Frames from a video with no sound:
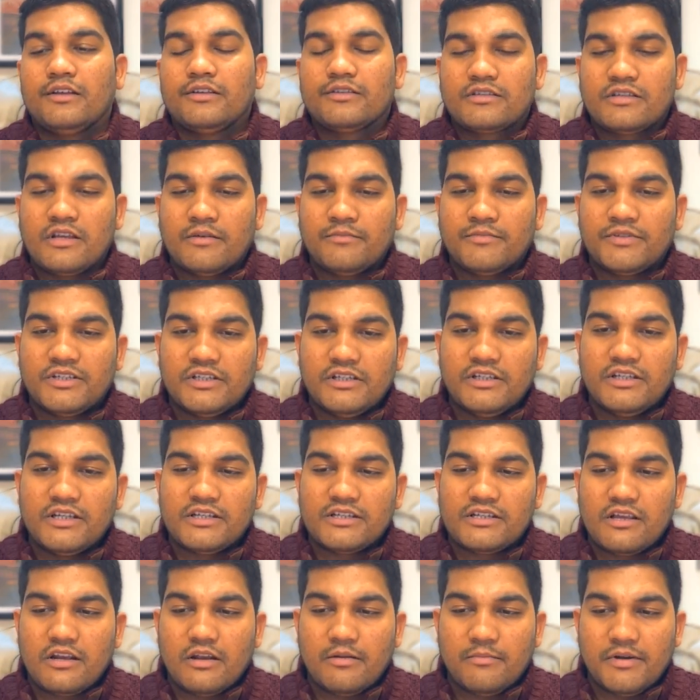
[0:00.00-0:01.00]
some
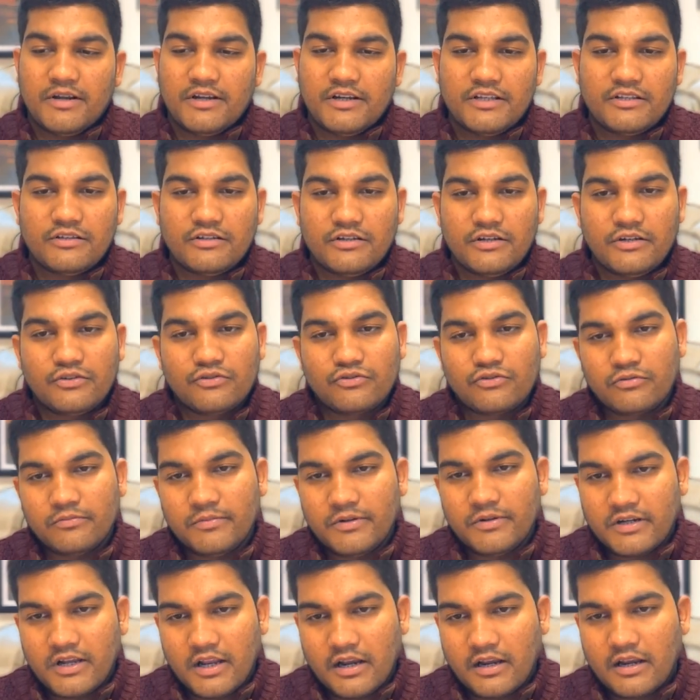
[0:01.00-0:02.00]
serious remedies needs to
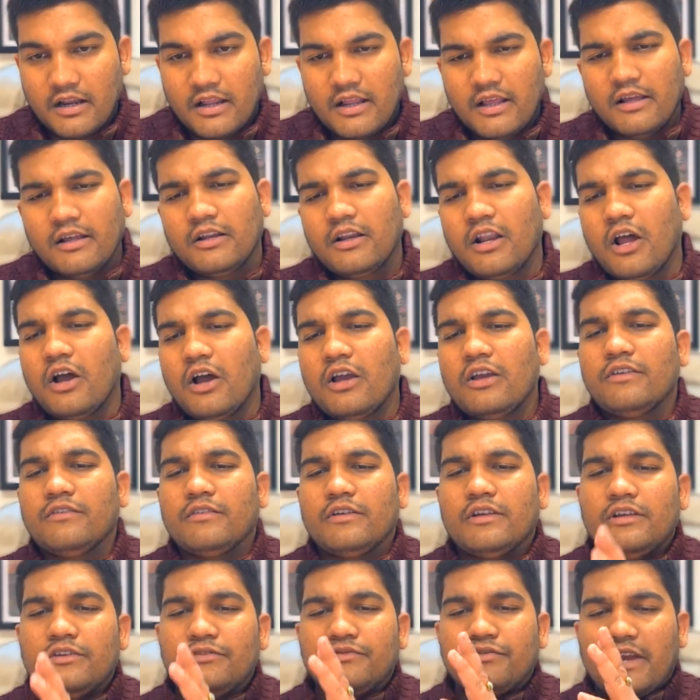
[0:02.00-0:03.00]
be done. Now, if,
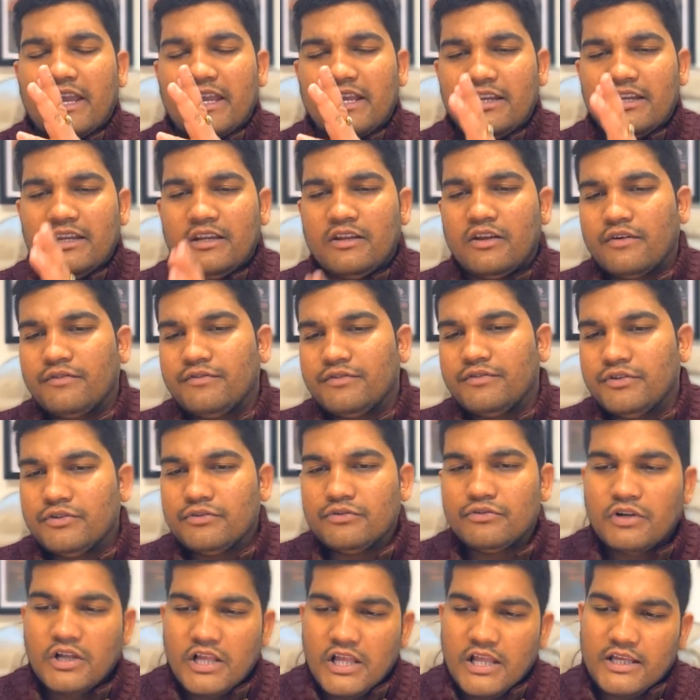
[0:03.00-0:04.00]
if any of
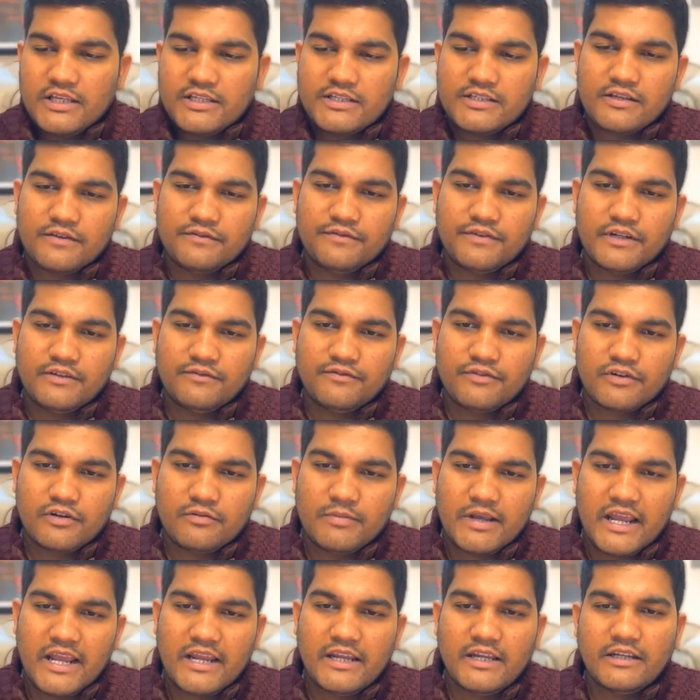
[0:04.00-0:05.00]
you is suffering
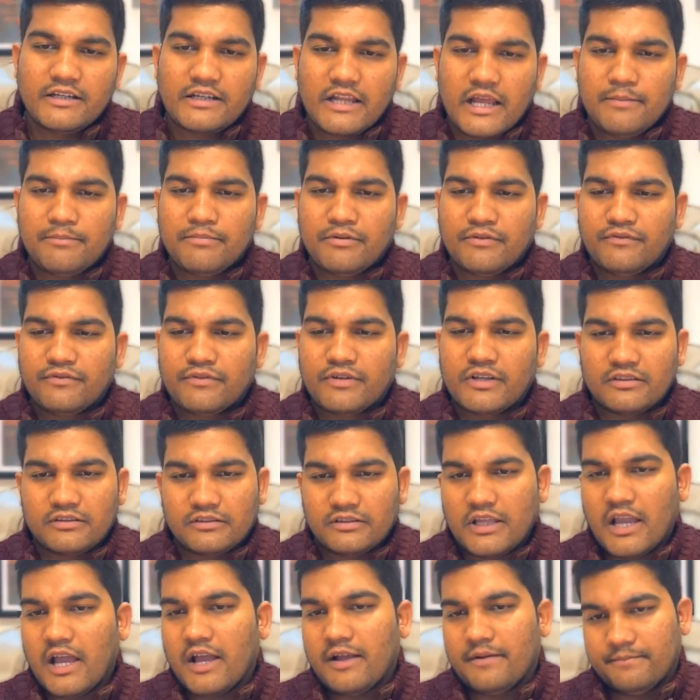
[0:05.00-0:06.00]
from any type of
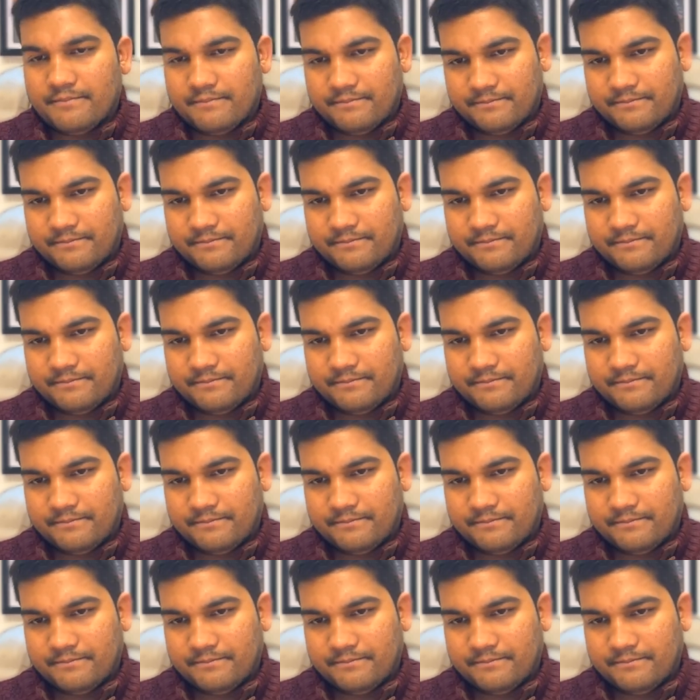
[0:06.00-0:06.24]
Kritya,